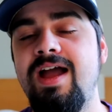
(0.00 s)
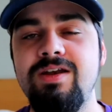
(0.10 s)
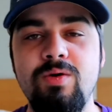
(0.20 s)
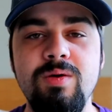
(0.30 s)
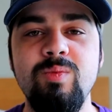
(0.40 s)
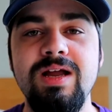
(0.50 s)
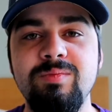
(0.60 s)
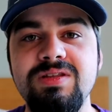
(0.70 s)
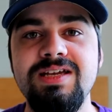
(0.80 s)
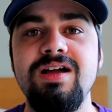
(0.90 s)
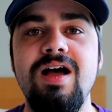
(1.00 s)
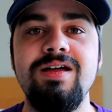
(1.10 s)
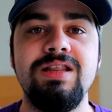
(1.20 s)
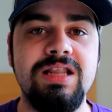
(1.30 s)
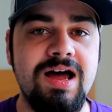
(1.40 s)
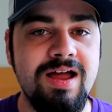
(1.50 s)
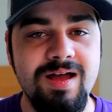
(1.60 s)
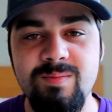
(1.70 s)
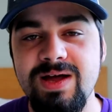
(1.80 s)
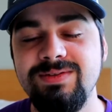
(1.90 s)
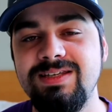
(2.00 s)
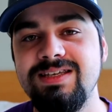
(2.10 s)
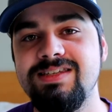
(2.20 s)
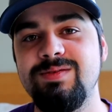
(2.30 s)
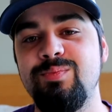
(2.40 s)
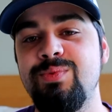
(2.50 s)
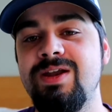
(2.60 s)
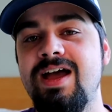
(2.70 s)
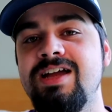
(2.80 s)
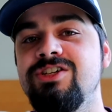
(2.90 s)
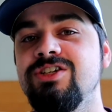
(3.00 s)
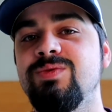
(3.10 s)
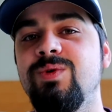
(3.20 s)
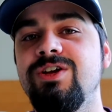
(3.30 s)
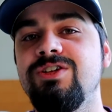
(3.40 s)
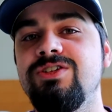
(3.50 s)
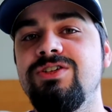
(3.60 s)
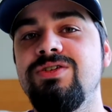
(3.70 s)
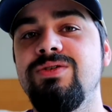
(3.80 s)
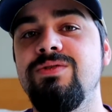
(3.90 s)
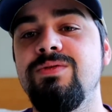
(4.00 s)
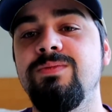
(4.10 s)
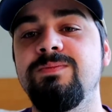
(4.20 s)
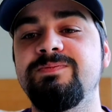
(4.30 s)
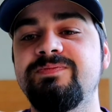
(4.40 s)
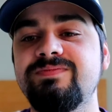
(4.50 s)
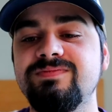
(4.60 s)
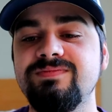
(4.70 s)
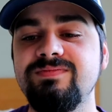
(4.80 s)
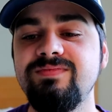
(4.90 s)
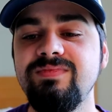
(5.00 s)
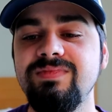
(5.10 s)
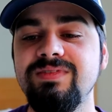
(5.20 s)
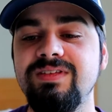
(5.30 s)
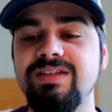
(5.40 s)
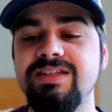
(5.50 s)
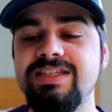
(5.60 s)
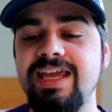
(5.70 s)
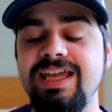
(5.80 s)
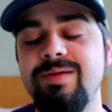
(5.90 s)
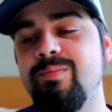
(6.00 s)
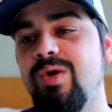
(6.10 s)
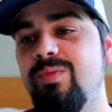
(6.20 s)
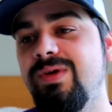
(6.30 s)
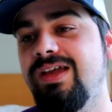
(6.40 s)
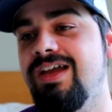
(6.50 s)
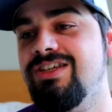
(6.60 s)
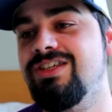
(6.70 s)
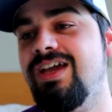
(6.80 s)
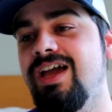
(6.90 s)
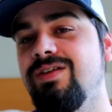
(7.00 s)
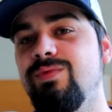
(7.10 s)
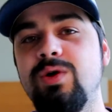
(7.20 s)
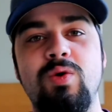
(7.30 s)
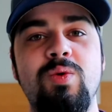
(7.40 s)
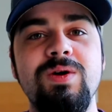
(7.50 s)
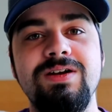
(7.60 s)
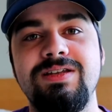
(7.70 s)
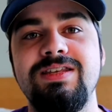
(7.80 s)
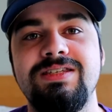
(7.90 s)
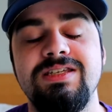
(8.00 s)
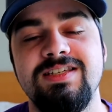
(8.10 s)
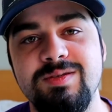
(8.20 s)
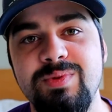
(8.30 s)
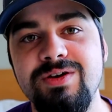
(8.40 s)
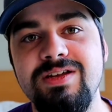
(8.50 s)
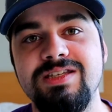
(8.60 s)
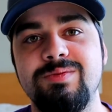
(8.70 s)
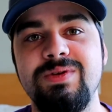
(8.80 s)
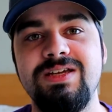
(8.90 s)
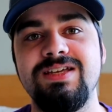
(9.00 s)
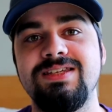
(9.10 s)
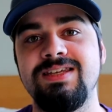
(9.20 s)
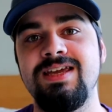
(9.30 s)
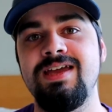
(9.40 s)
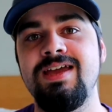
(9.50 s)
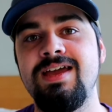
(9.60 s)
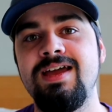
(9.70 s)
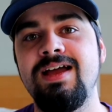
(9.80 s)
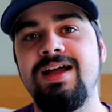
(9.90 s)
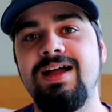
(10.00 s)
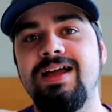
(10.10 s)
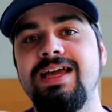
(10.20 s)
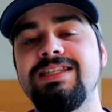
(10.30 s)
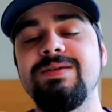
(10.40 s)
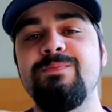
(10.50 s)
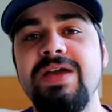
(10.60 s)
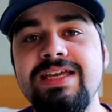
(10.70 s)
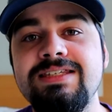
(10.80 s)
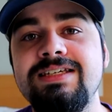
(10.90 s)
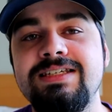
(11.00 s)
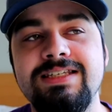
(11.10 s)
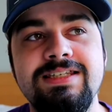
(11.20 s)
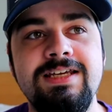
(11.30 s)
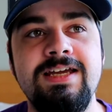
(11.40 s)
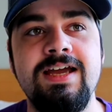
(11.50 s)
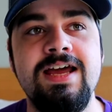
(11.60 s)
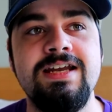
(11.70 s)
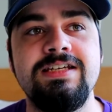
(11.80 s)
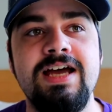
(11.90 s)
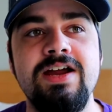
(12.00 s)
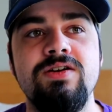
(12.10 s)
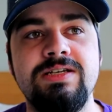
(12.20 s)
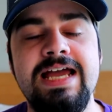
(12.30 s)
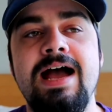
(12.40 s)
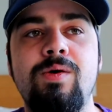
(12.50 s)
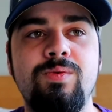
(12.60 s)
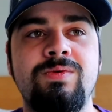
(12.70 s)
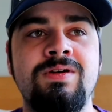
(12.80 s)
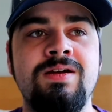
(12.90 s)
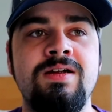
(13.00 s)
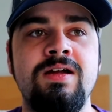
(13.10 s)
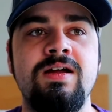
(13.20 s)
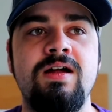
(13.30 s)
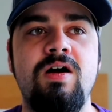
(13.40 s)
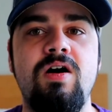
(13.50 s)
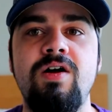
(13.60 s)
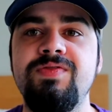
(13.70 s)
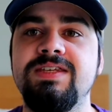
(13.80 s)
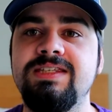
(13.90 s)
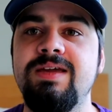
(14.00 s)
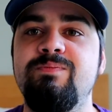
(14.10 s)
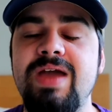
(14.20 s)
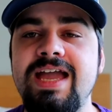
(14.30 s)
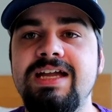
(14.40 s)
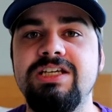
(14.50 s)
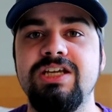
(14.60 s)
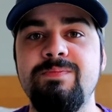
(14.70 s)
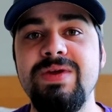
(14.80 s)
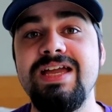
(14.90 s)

I know I'm rambling a lot about this, but I just wanted to take a moment and just kind of record this experience because it's amazing to see an entire town on the same page. It